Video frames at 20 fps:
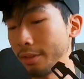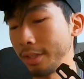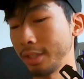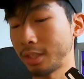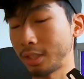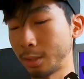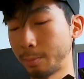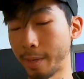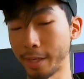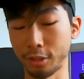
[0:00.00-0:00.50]

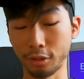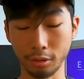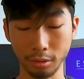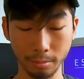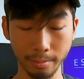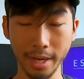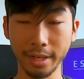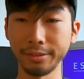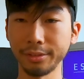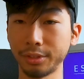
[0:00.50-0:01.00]
these special
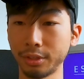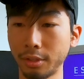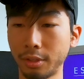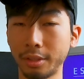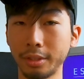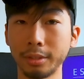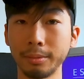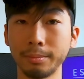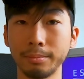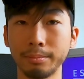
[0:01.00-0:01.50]
mounts
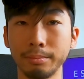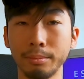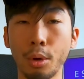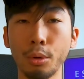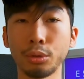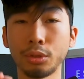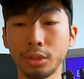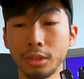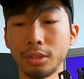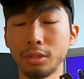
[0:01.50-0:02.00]
are
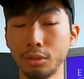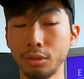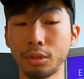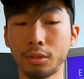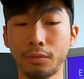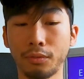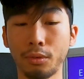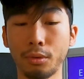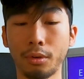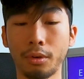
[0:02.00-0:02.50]
mostly
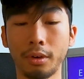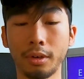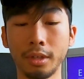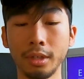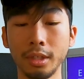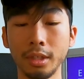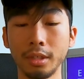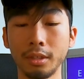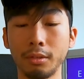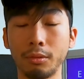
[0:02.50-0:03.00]
used for
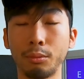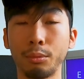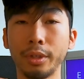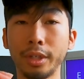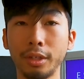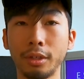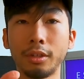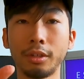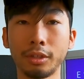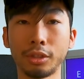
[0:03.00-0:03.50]

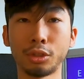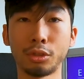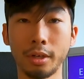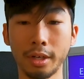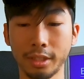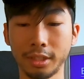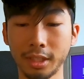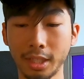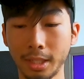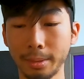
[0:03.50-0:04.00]
rear
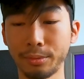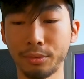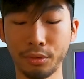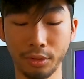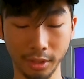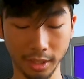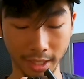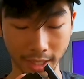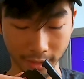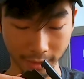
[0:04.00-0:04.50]
truck setups for
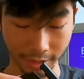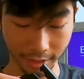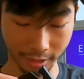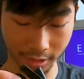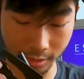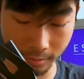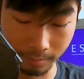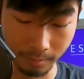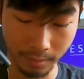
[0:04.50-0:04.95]
your taillights.